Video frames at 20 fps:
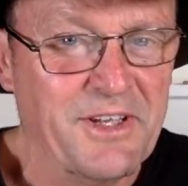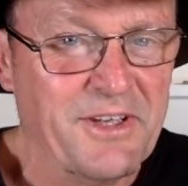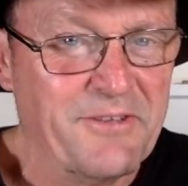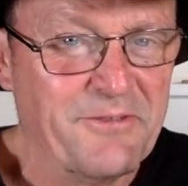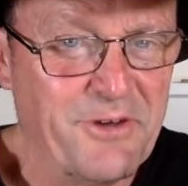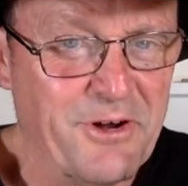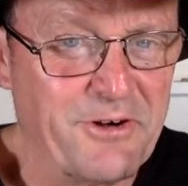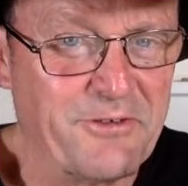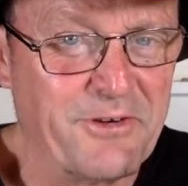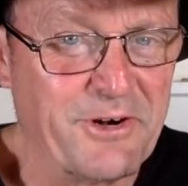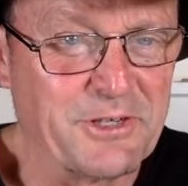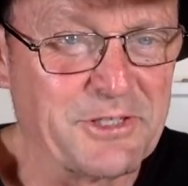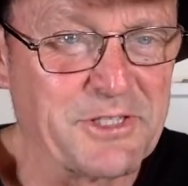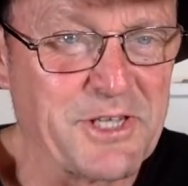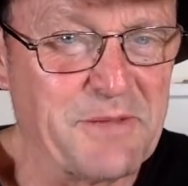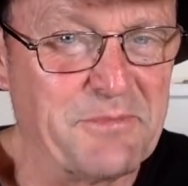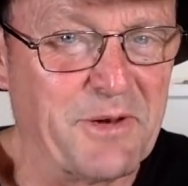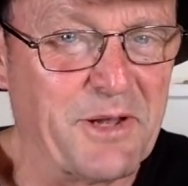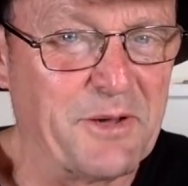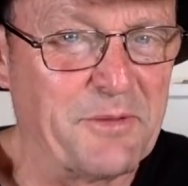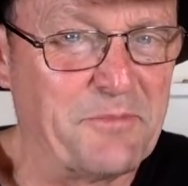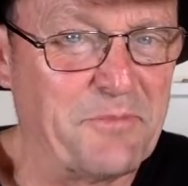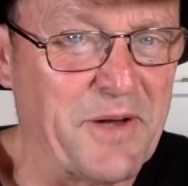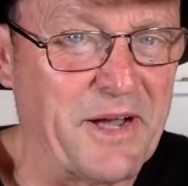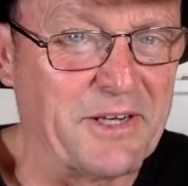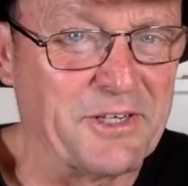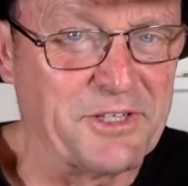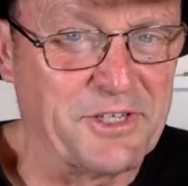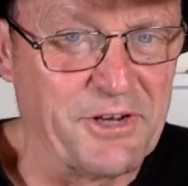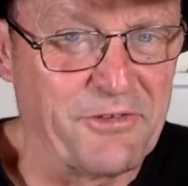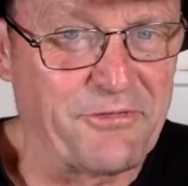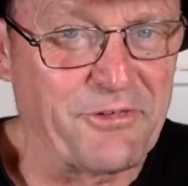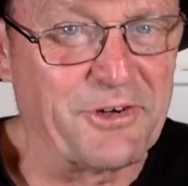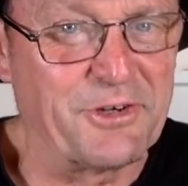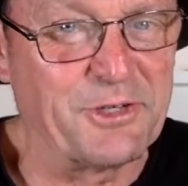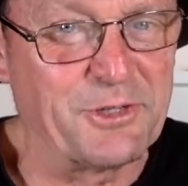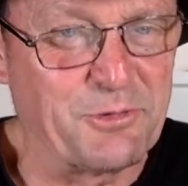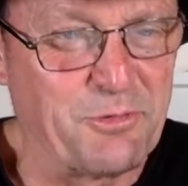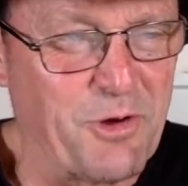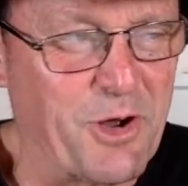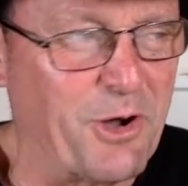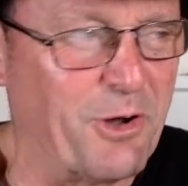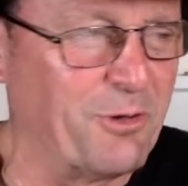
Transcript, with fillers: very very similar but different as well.